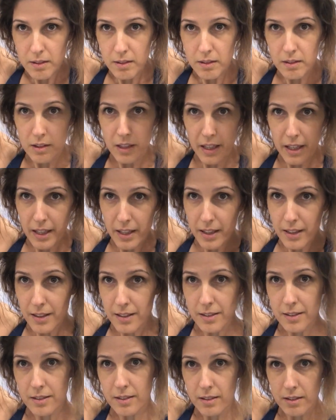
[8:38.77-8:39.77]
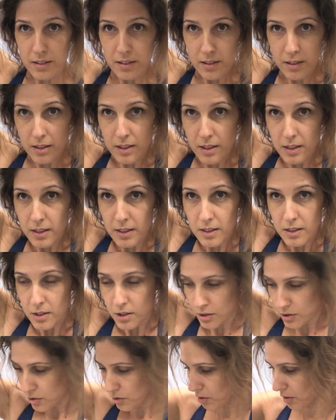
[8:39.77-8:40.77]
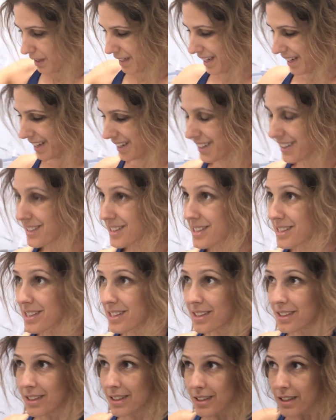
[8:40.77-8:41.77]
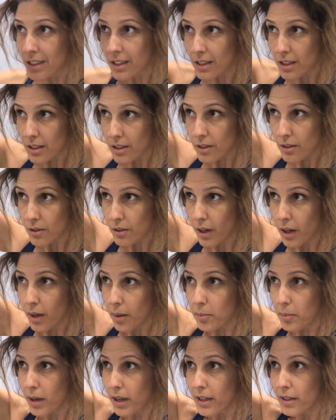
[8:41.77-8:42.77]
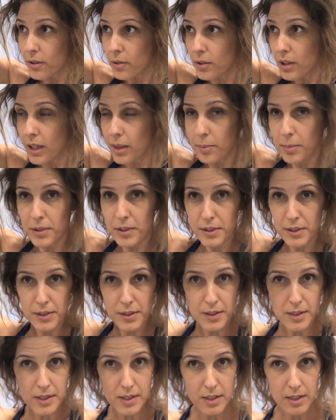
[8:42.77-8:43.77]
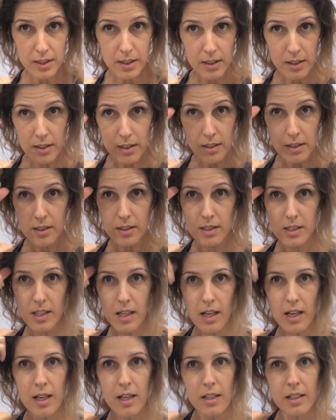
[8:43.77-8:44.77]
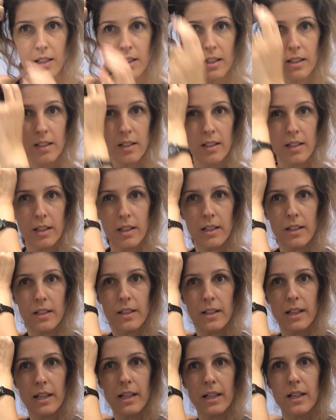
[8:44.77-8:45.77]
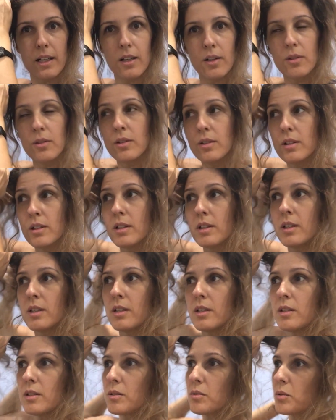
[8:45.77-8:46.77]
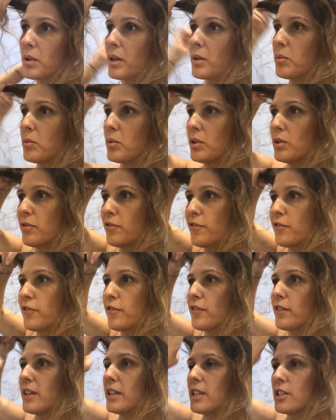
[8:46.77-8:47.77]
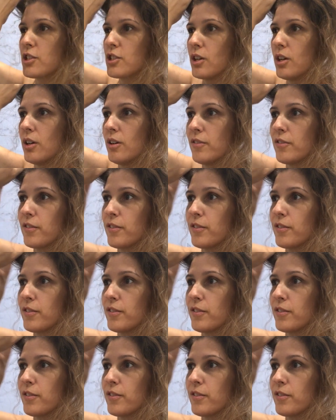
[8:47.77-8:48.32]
there to do last. Grab my little clippers, done, and now we will finish off